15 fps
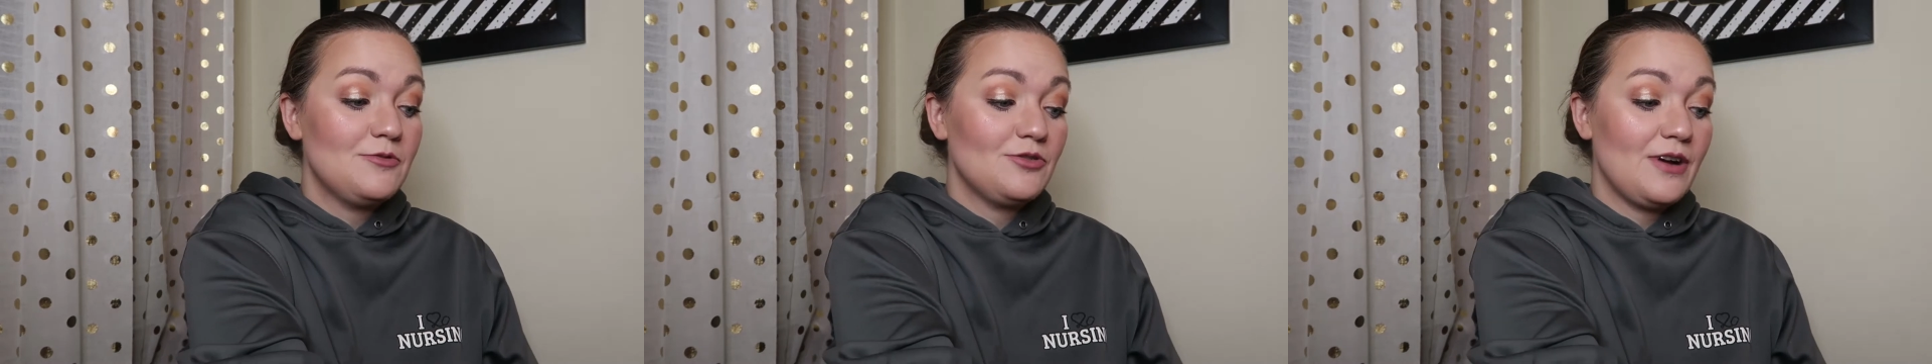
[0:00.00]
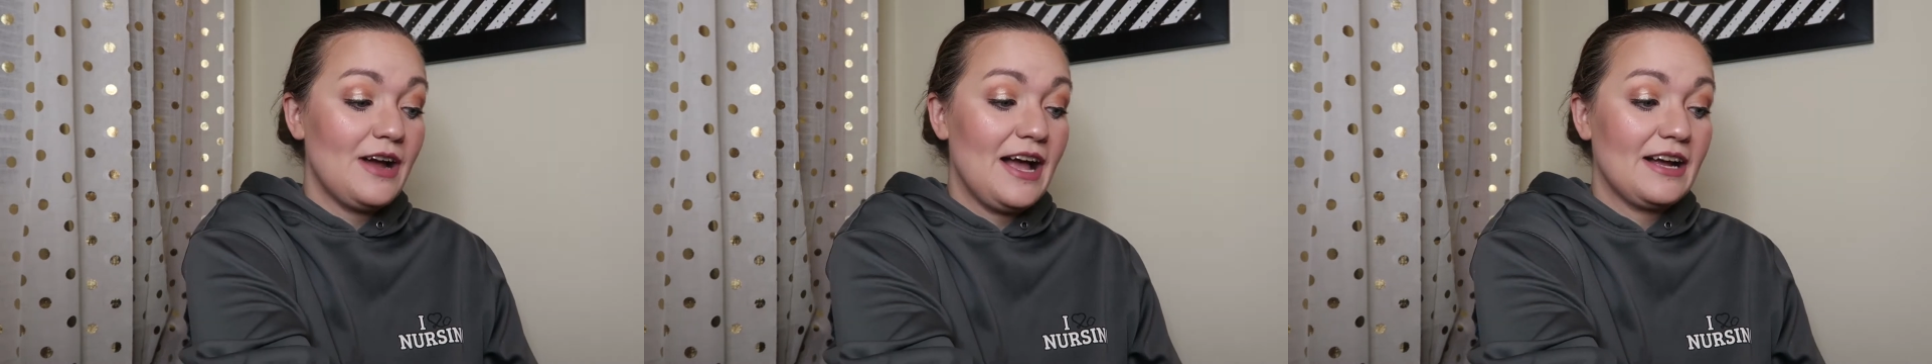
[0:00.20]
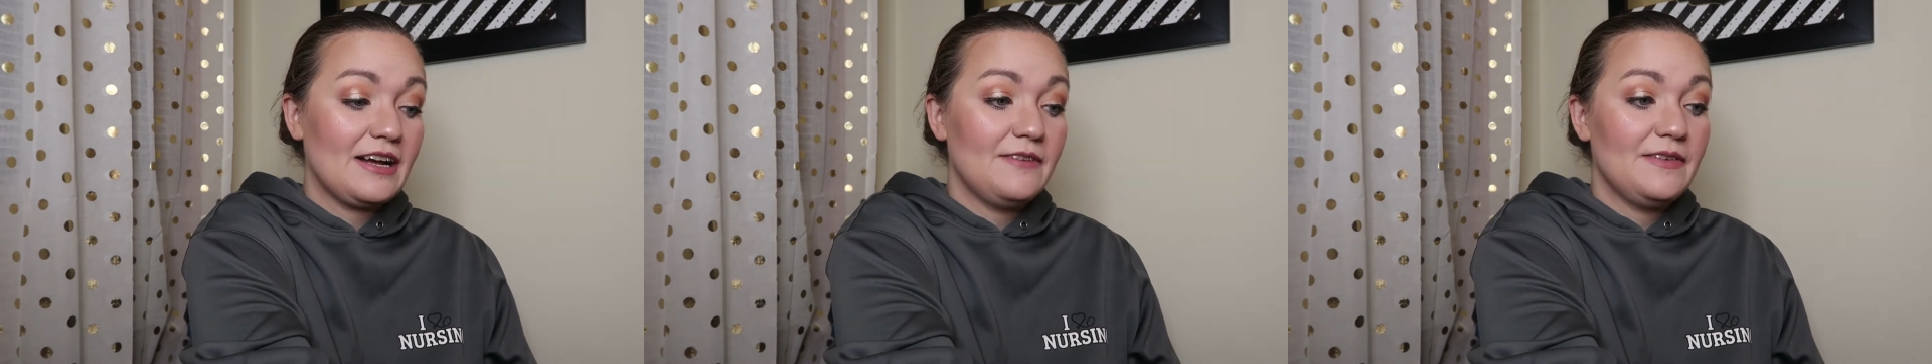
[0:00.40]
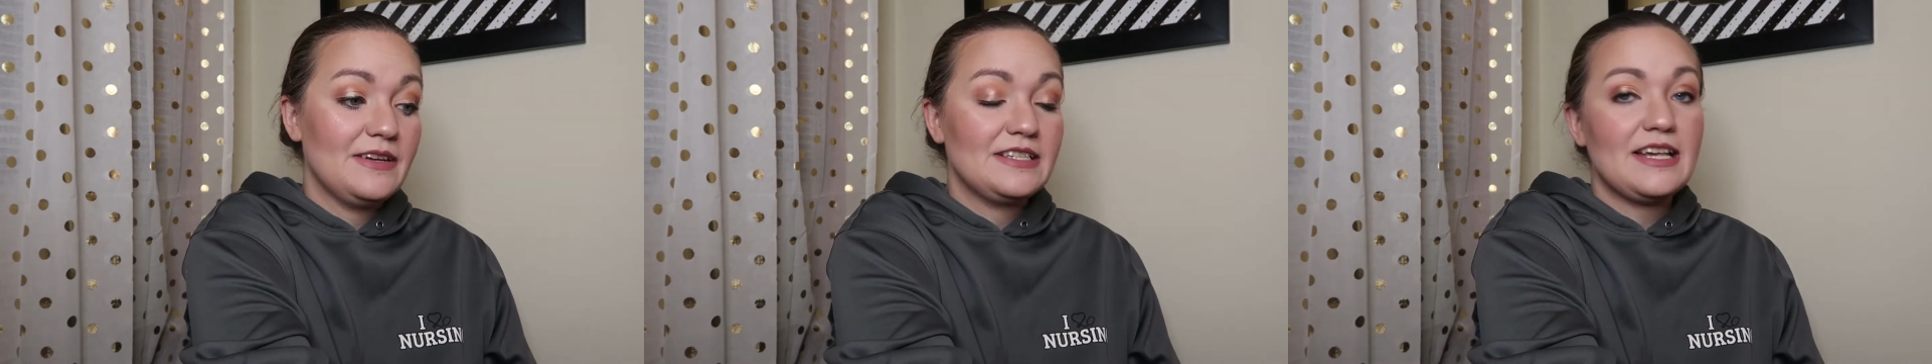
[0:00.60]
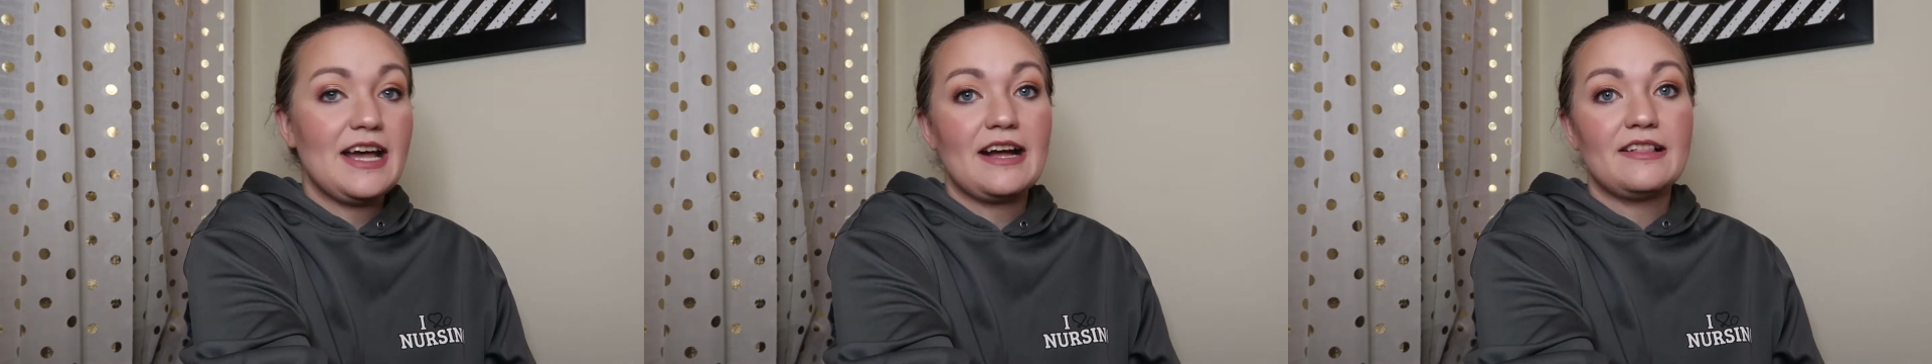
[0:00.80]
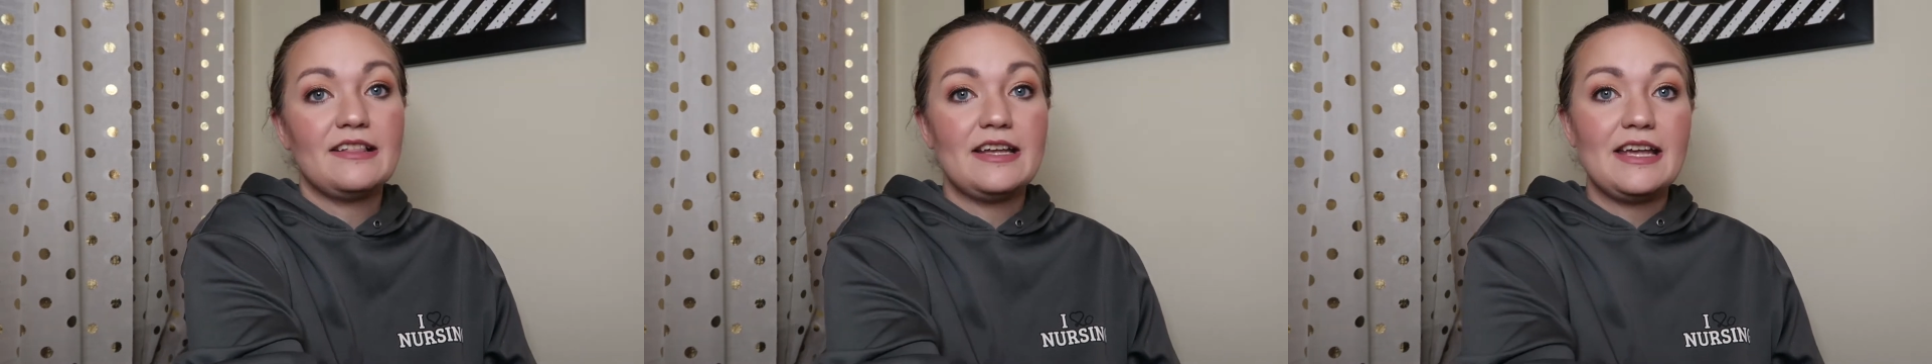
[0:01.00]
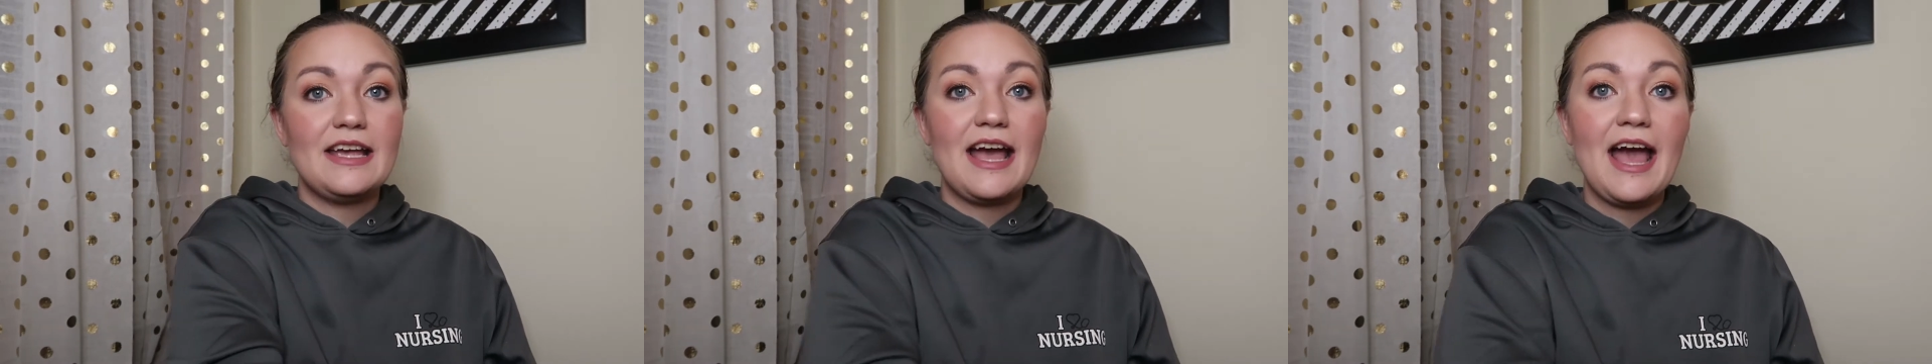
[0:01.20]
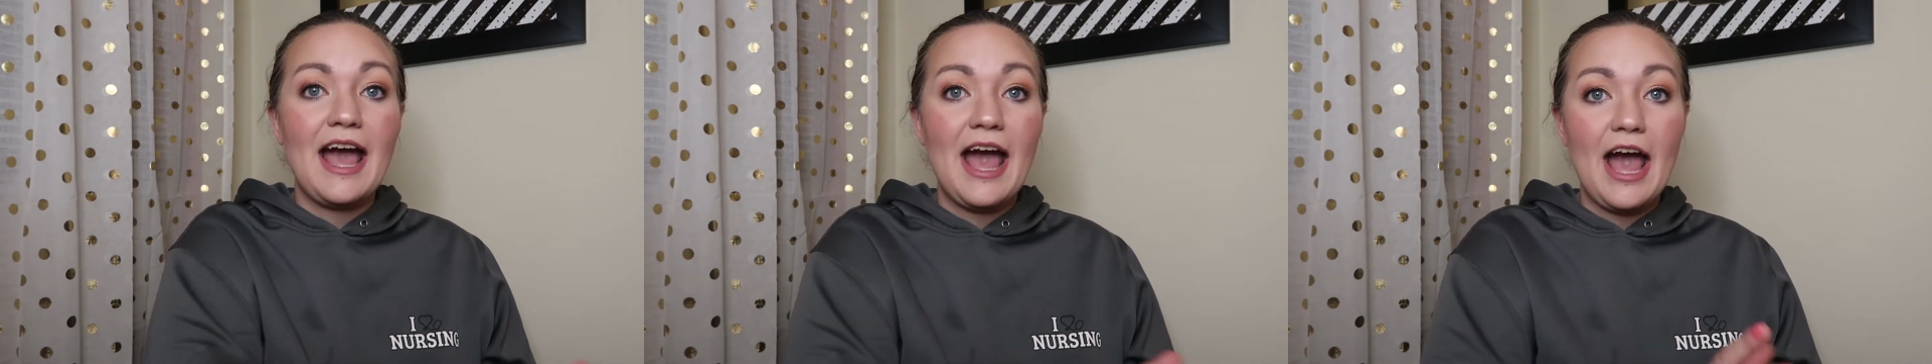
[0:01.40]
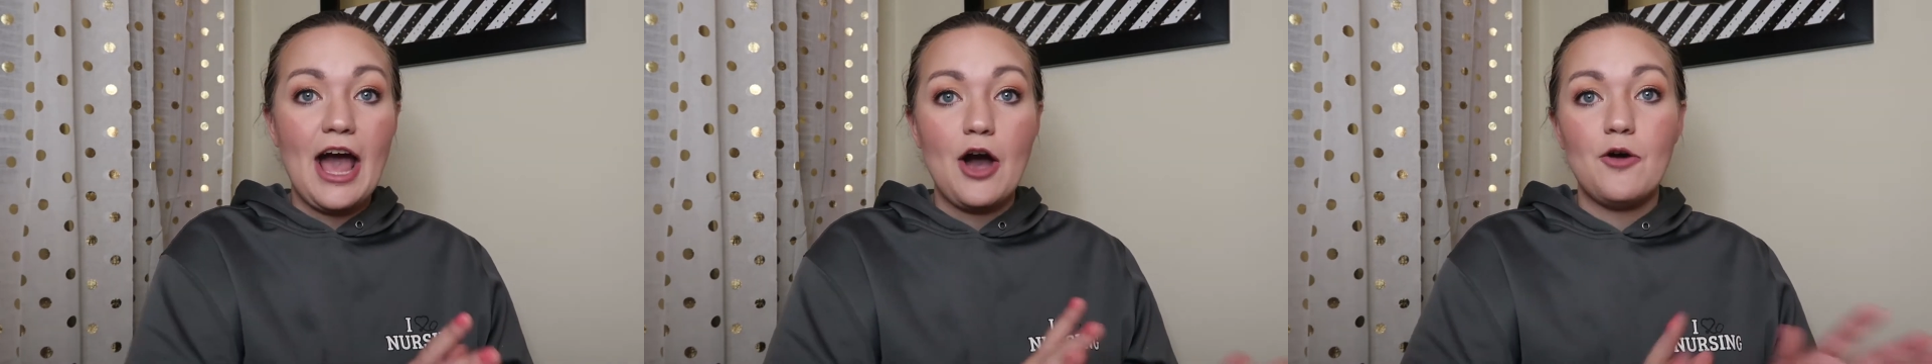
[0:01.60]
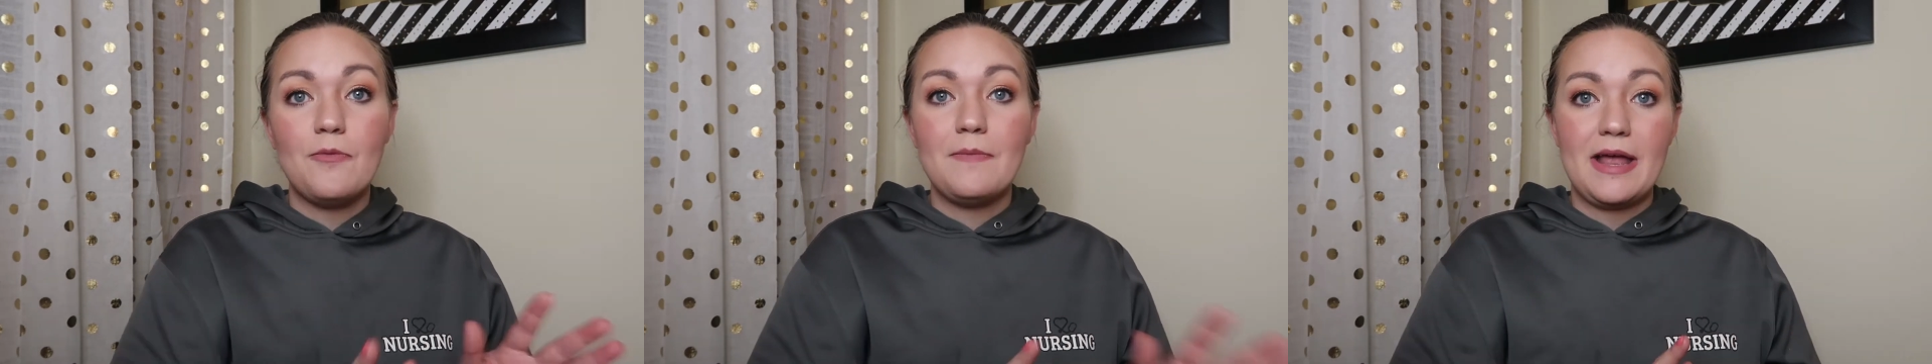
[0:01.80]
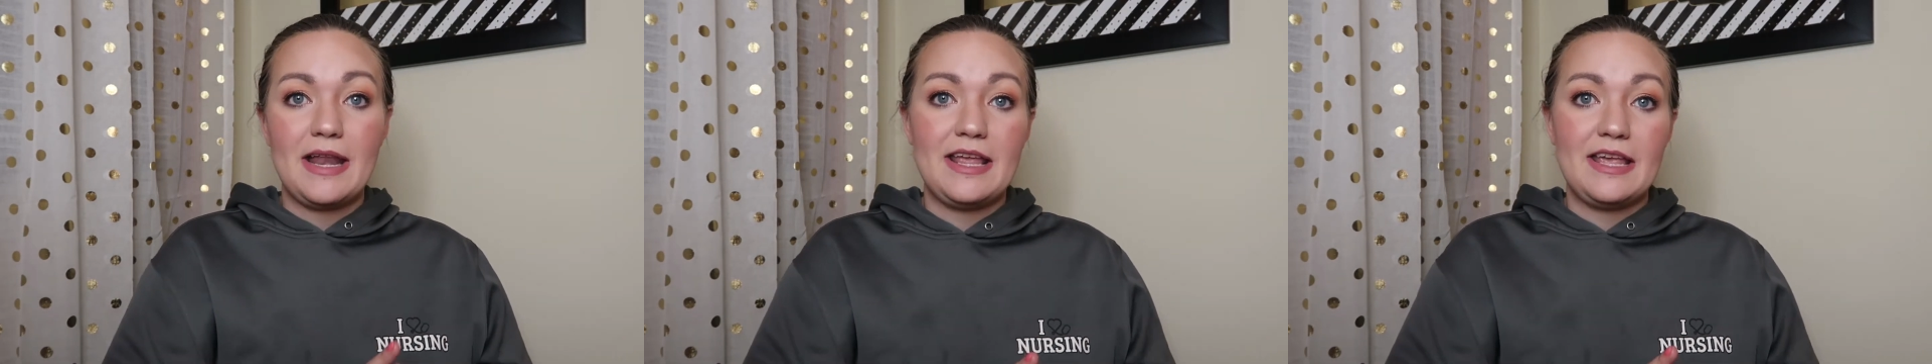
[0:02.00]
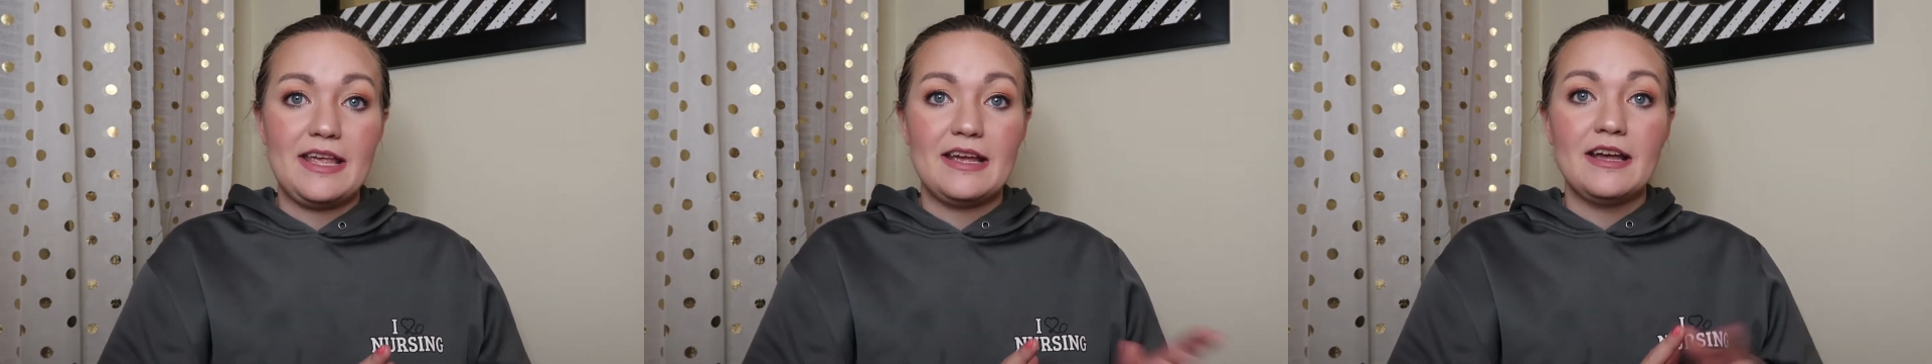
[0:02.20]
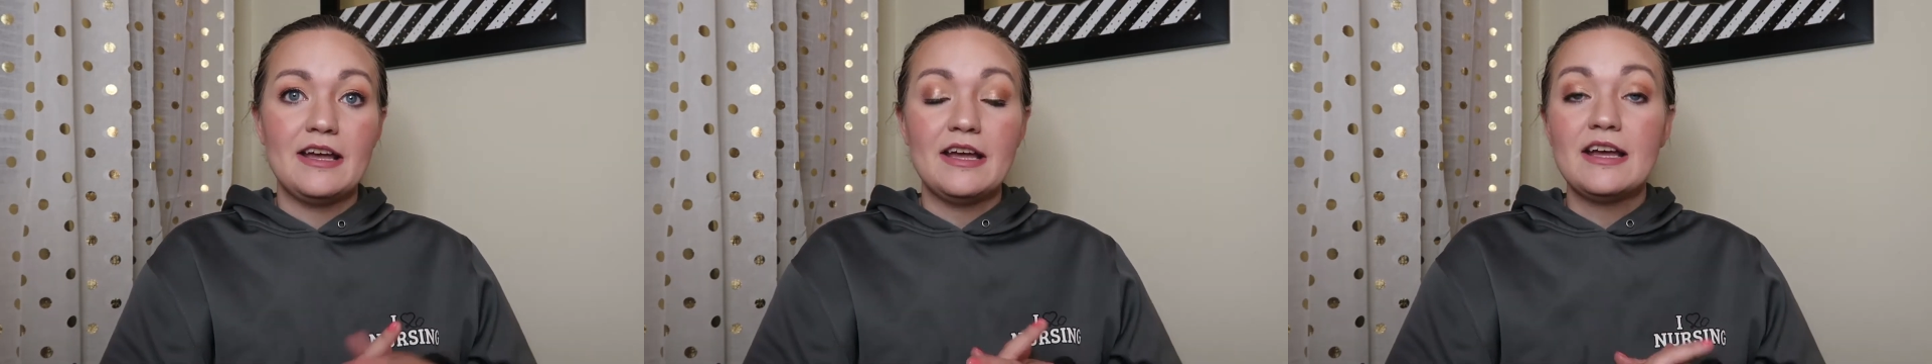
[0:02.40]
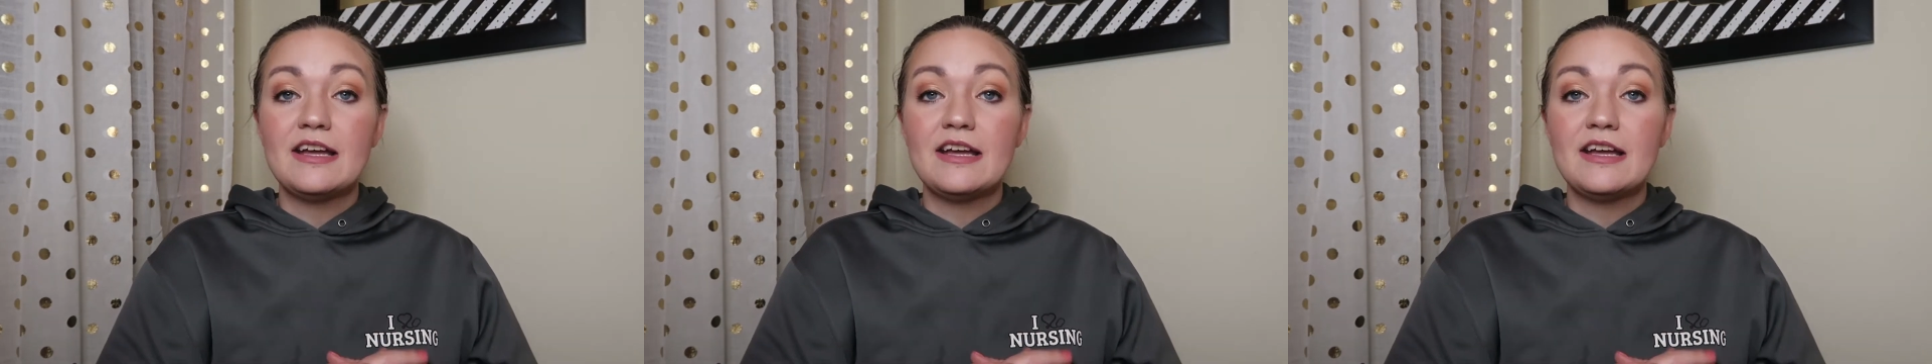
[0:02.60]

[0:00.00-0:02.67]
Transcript: track of exactly how many